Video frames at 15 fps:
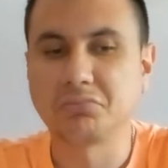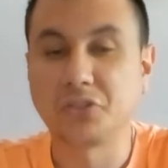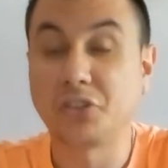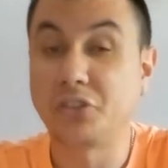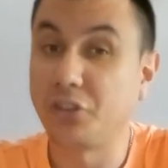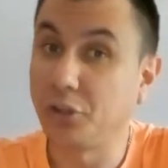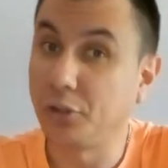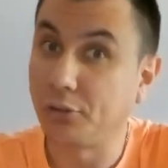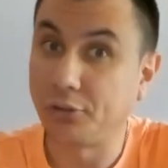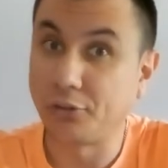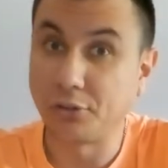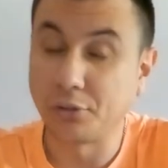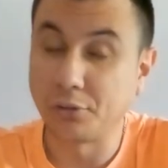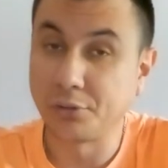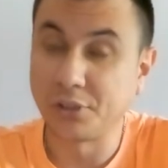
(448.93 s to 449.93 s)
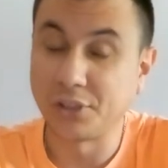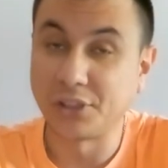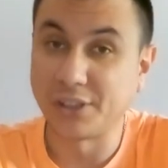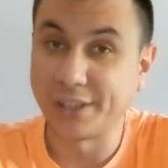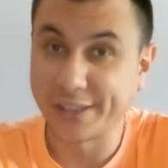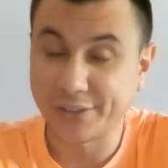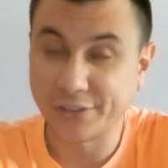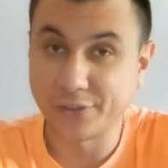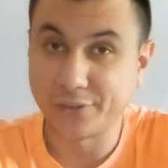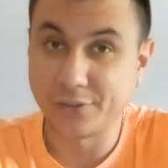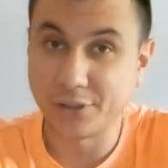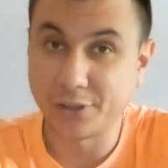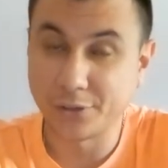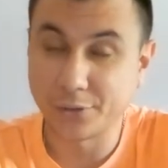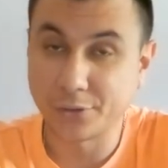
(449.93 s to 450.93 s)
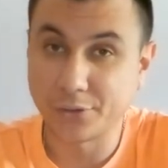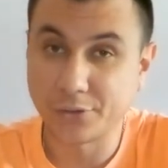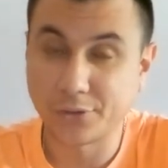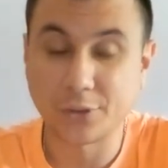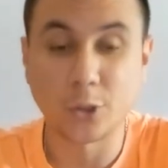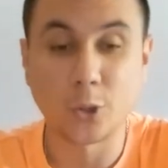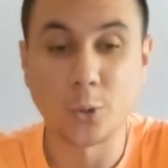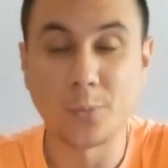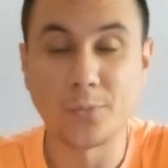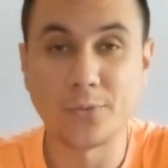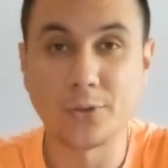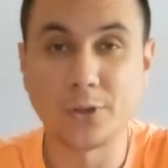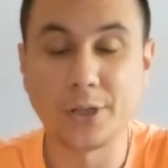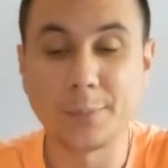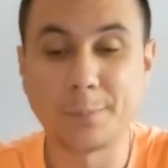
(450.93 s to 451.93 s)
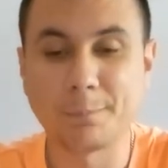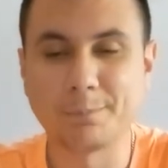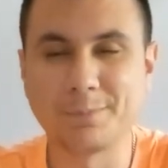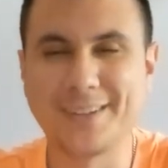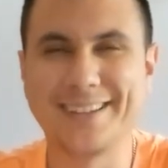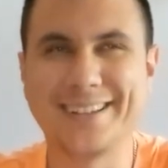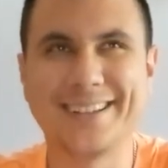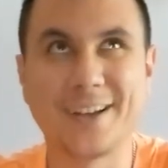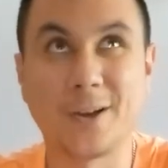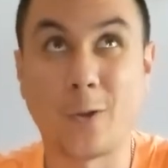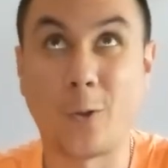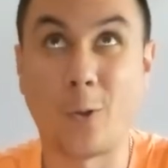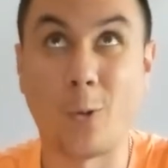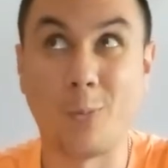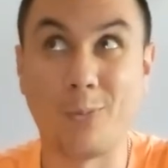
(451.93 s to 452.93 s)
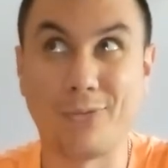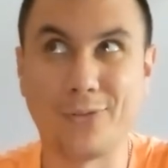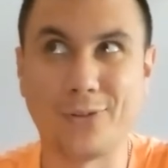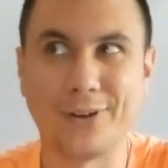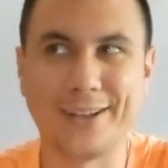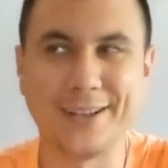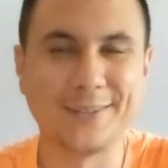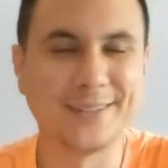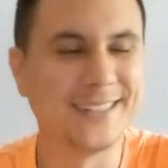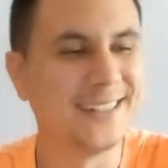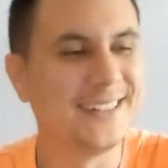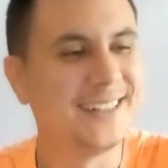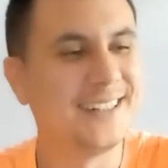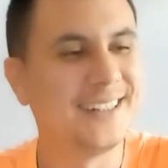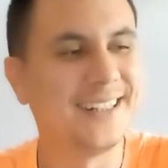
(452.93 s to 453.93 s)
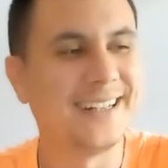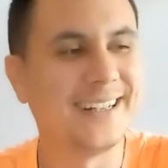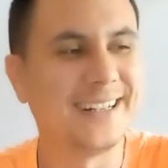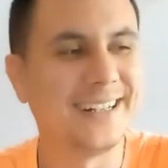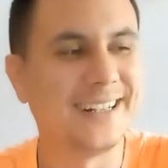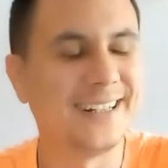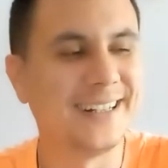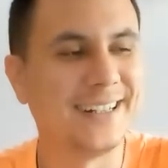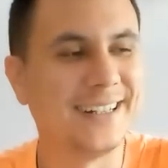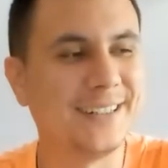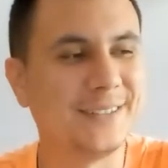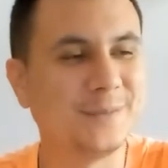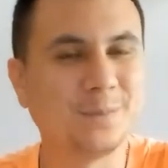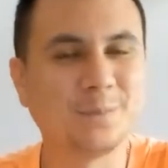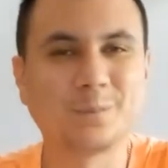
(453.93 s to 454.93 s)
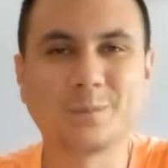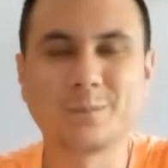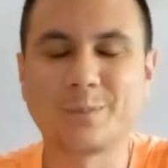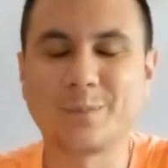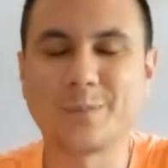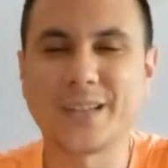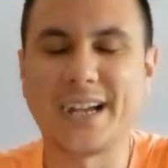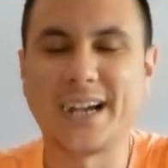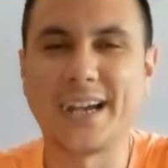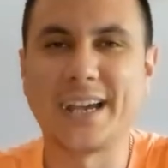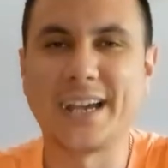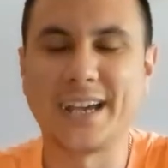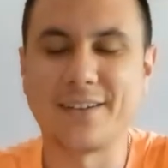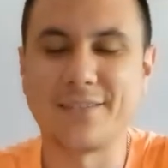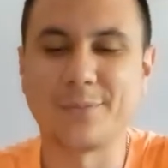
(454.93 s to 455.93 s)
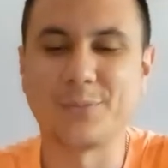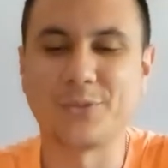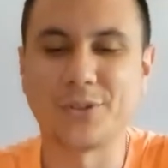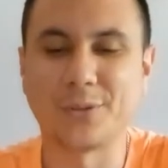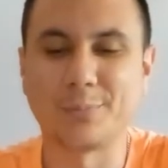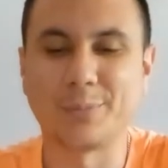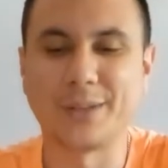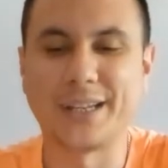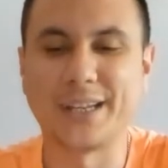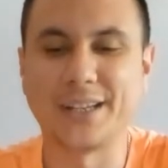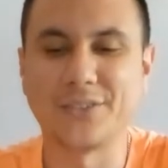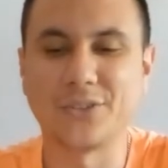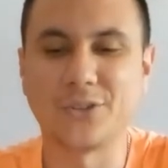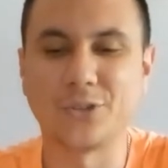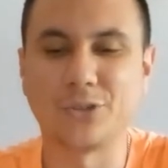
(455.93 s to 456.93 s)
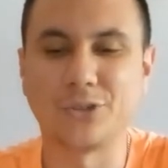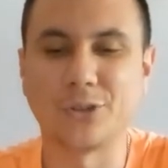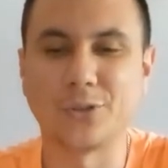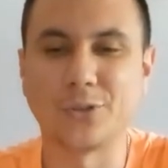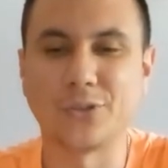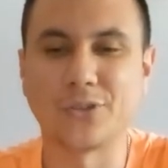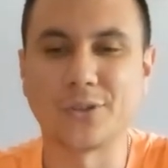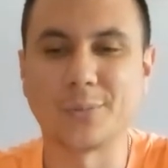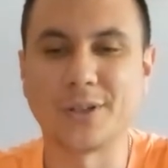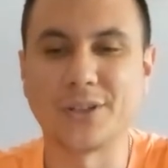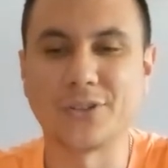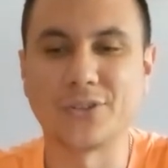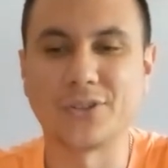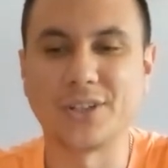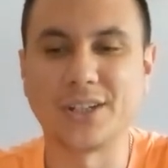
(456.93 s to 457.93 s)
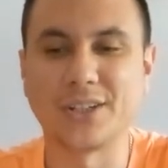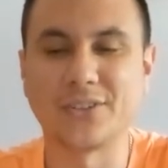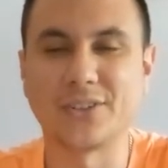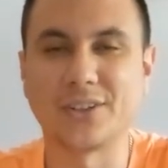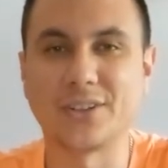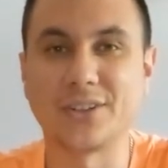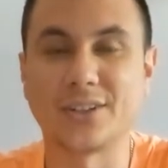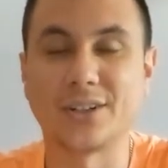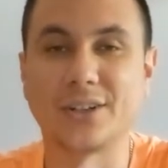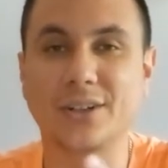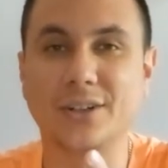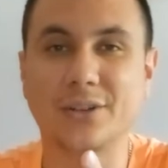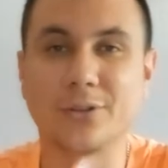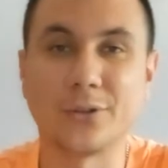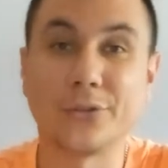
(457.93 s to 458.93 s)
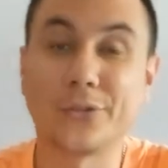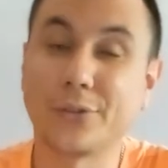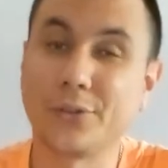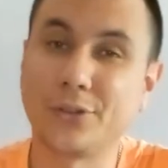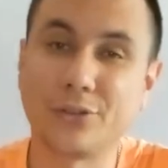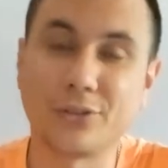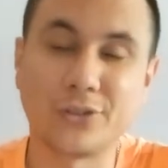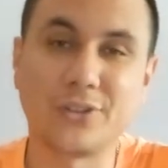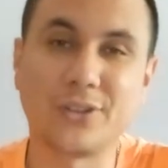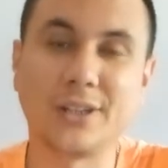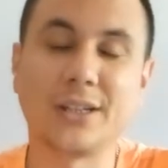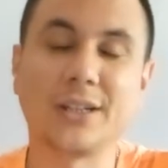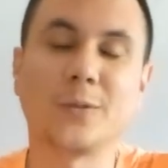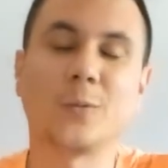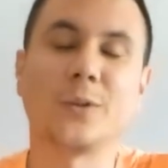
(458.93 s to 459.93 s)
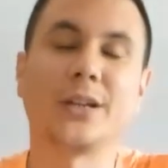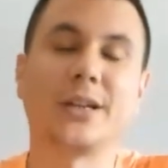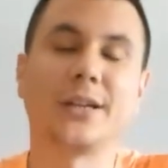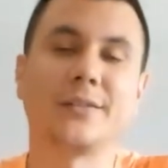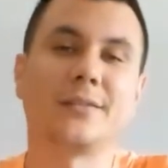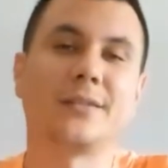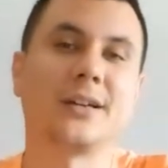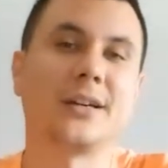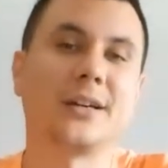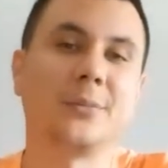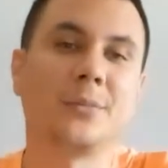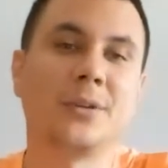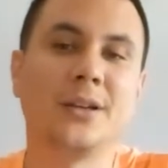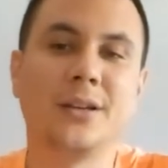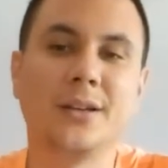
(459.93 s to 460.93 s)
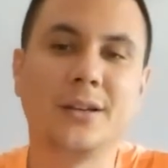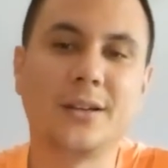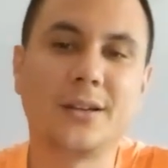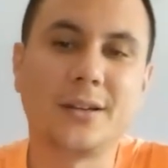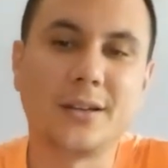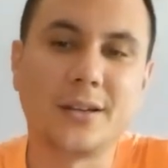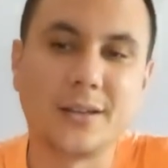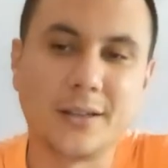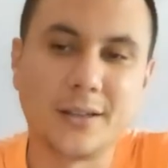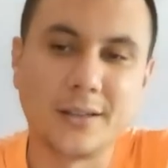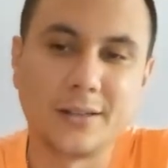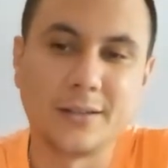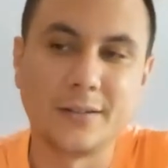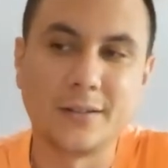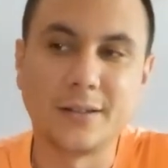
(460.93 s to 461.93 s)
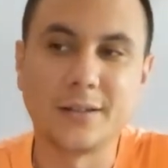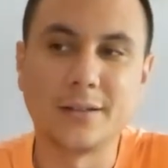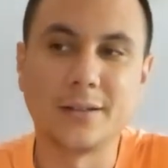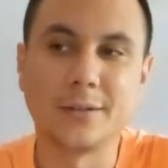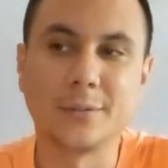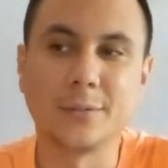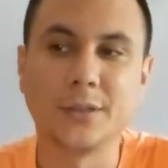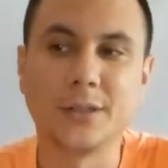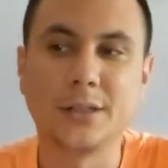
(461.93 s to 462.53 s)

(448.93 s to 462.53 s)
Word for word: see you soon in the next videos, hopefully. Hopefully. Uh, I have some plans to show you some other things that are also interesting when I have time. And uh,